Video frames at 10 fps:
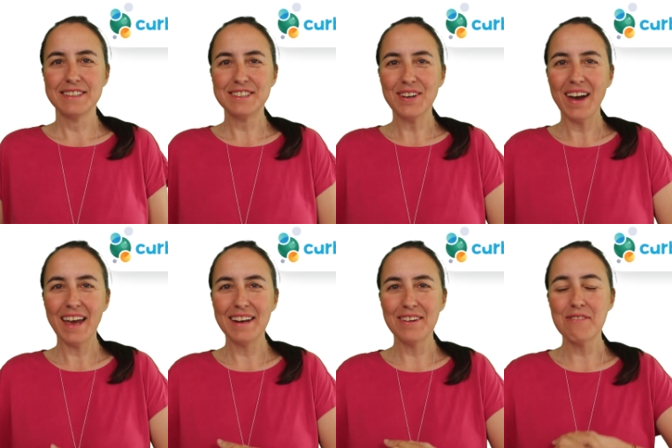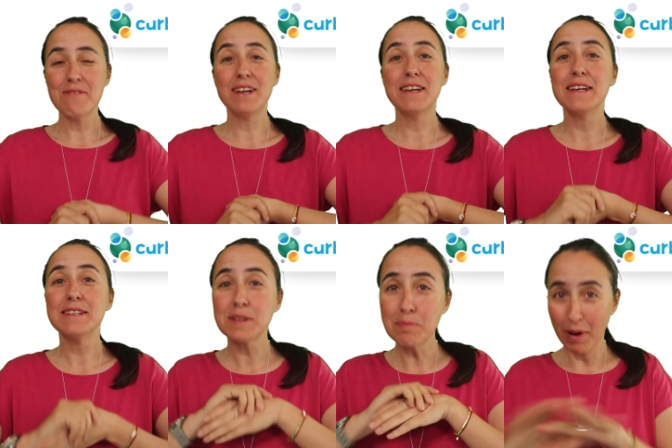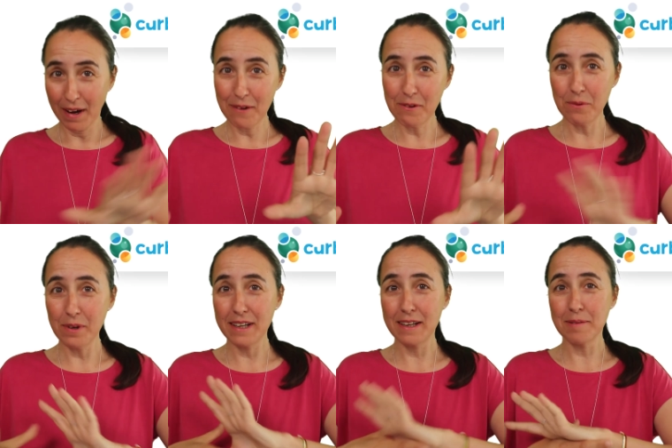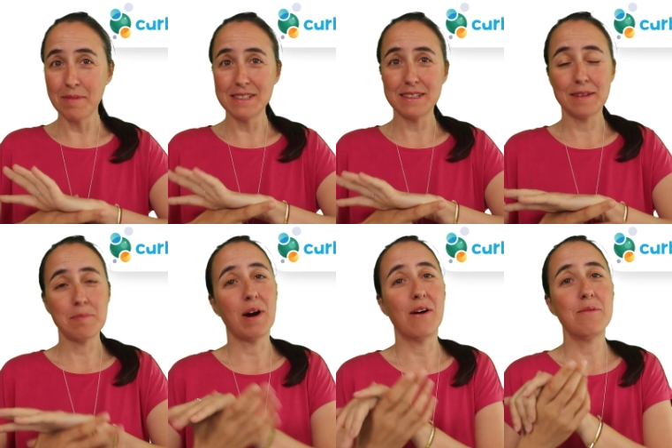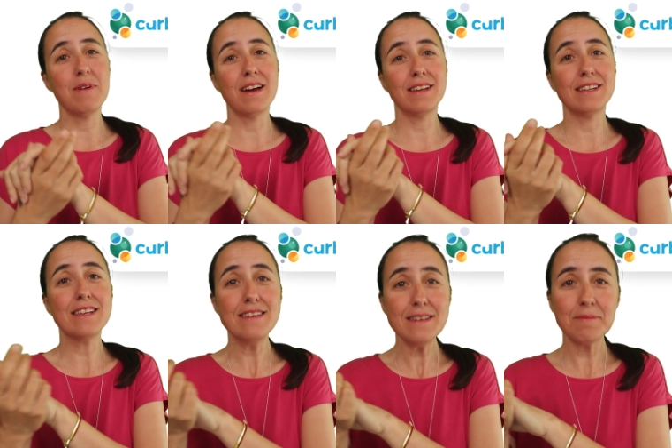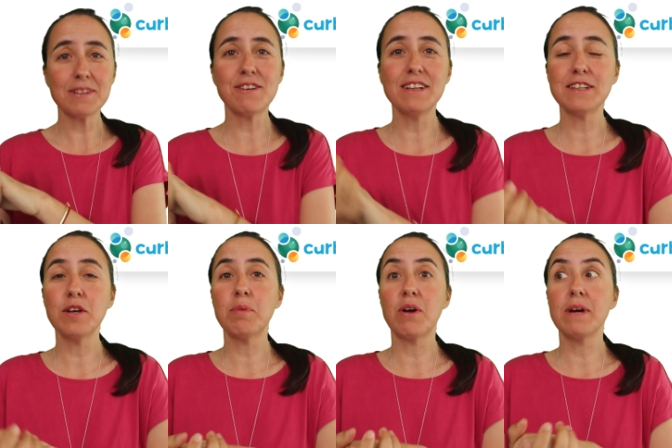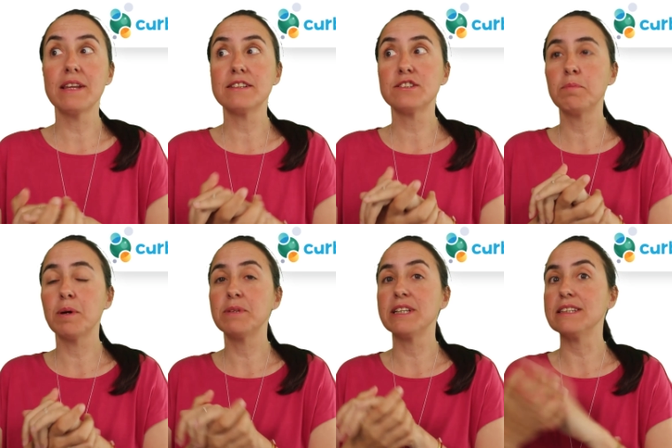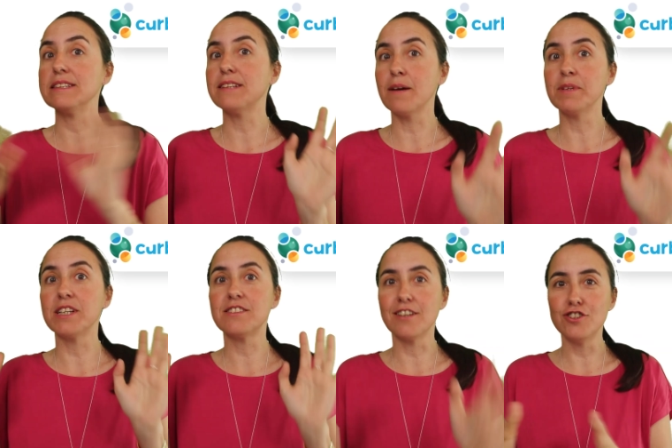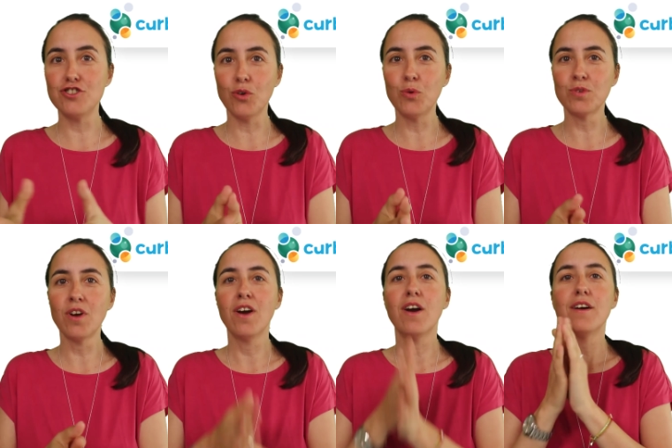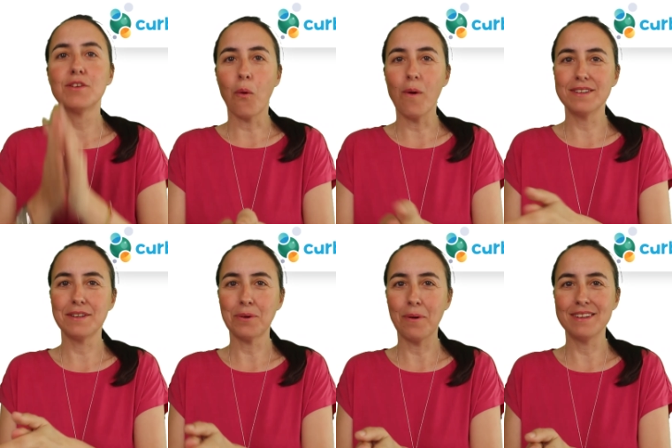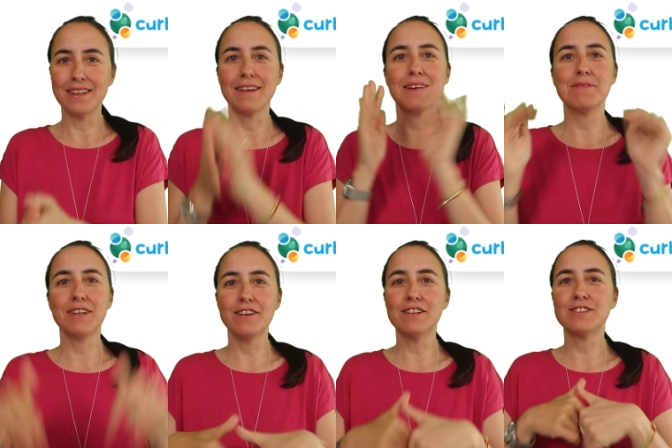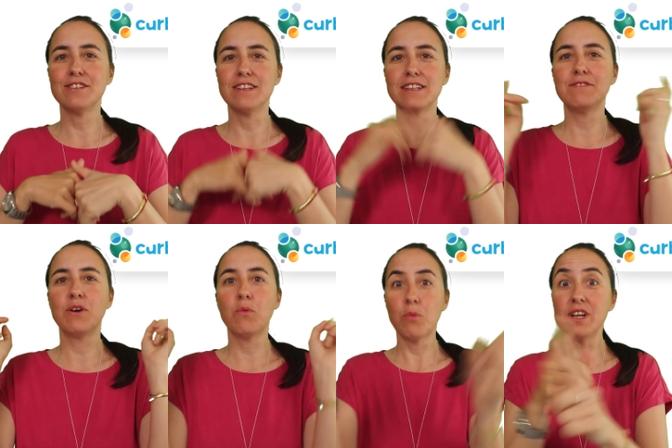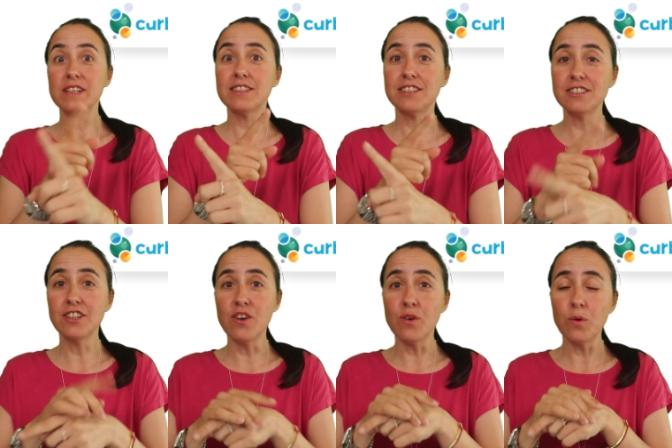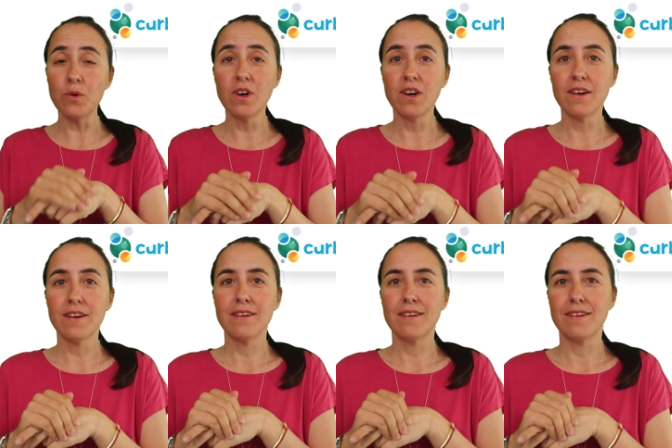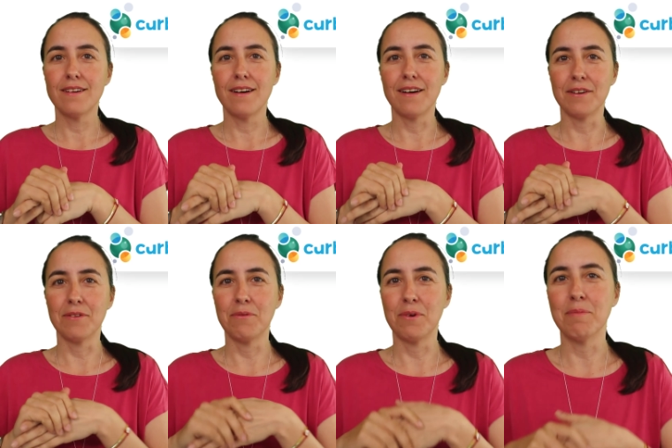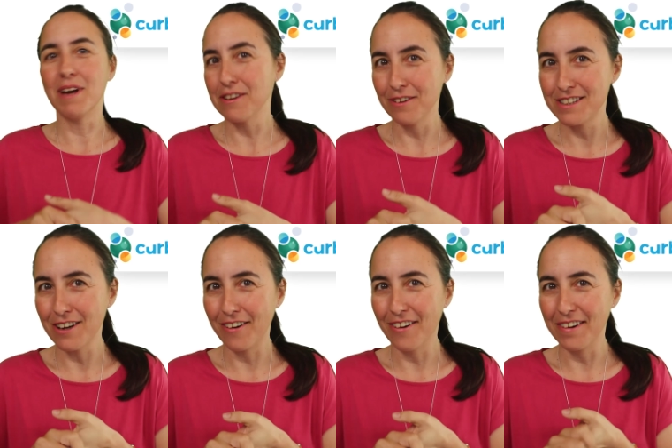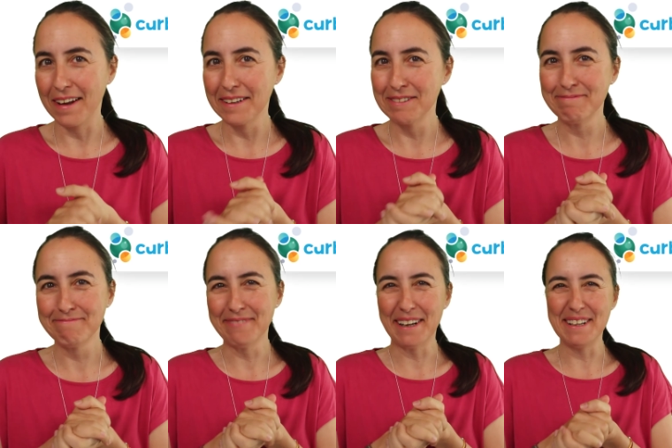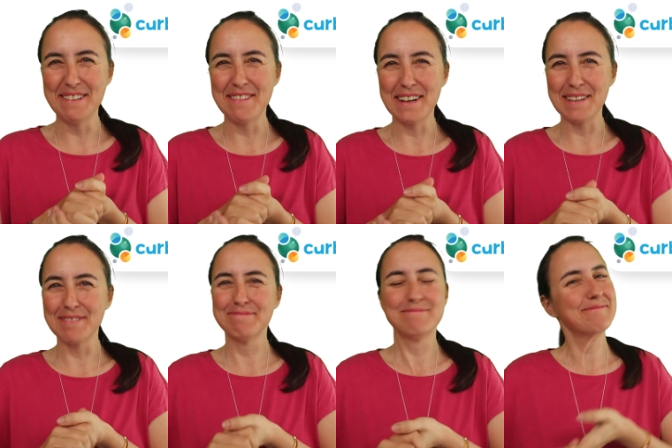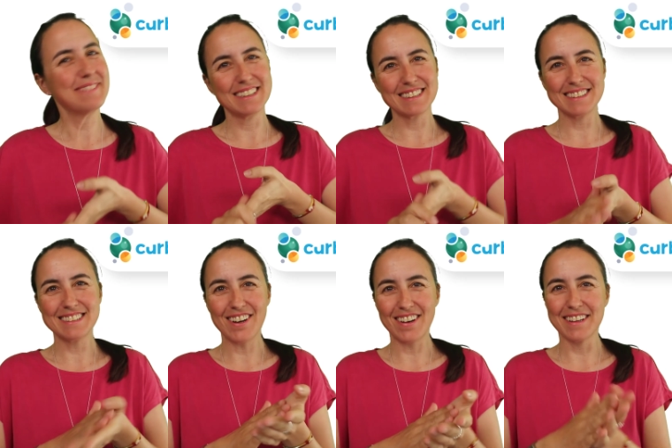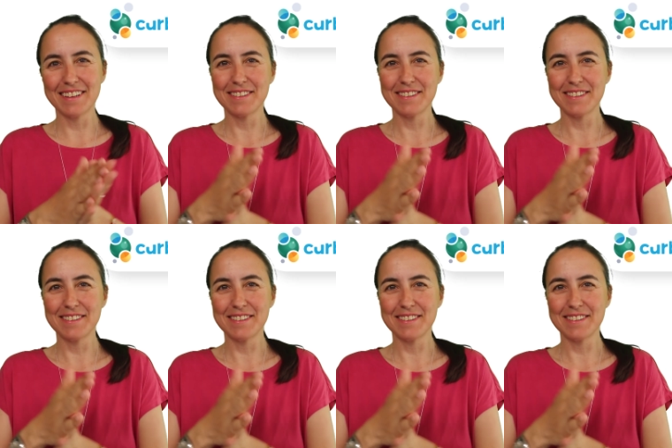So hello everybody, it is Power Week. It means that the Power BI team is released a Power BI desktop update. This time it is June 2020 and I'm here to deliver what is new and what my thoughts are on it. Are you ready? Let's get started.